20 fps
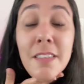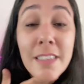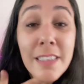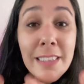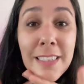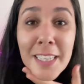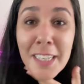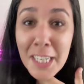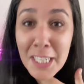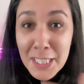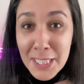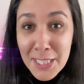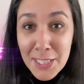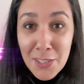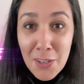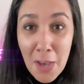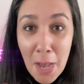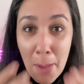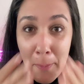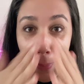it needs
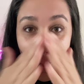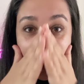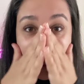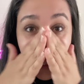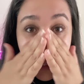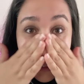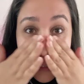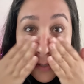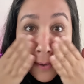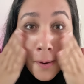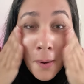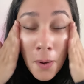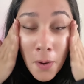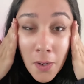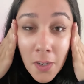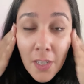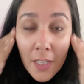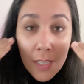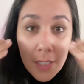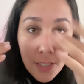to happen, so
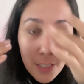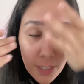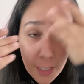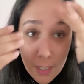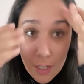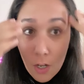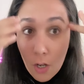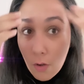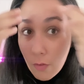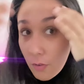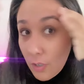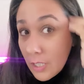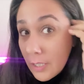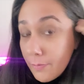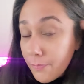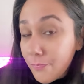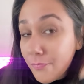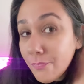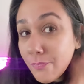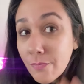hopefully
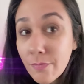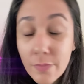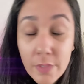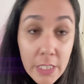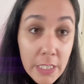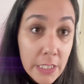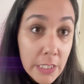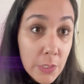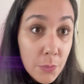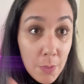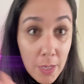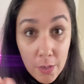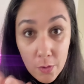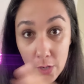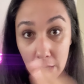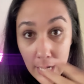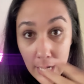this one will